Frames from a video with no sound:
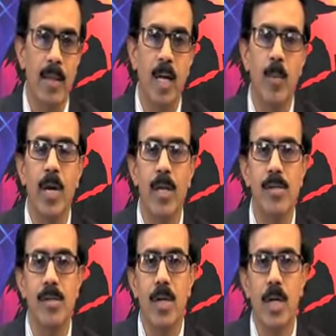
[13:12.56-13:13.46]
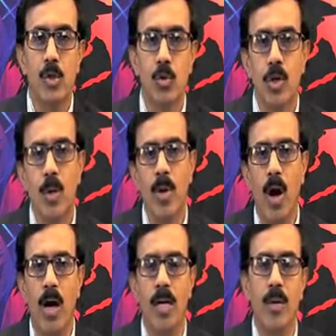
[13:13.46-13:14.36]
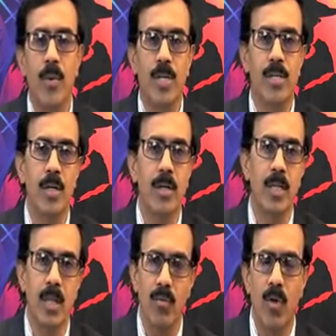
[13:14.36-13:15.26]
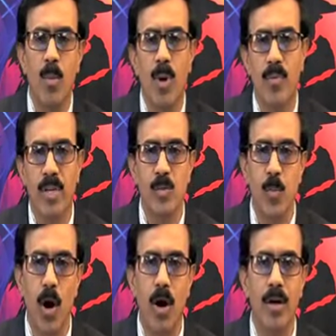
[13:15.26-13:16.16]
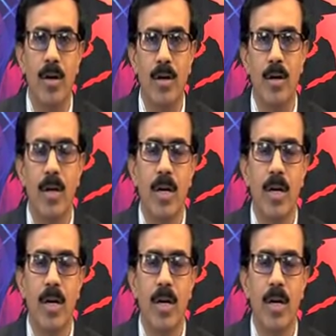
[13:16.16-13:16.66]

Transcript: That means suitable activation in the form of a spark